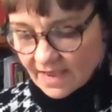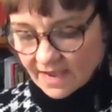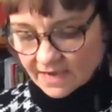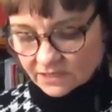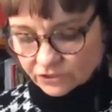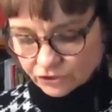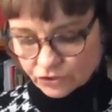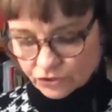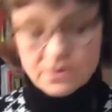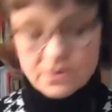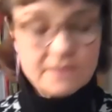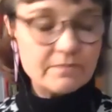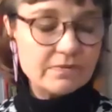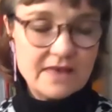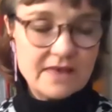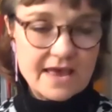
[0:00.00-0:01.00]
how do
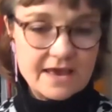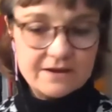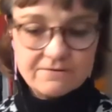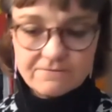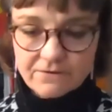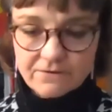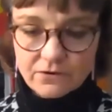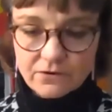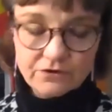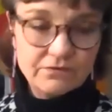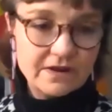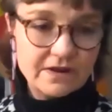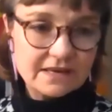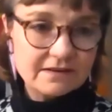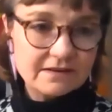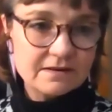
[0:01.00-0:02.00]
we plan for
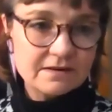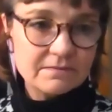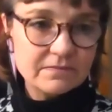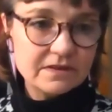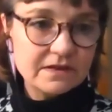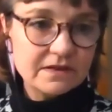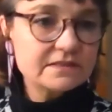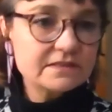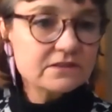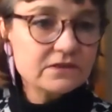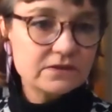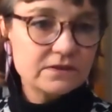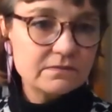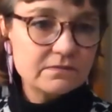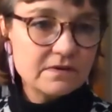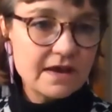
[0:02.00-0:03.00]
curriculum that is
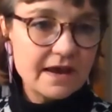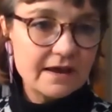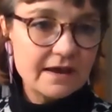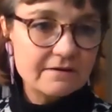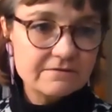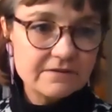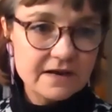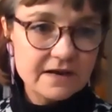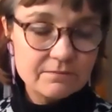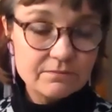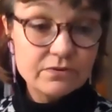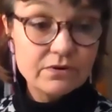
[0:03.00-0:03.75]
going to have a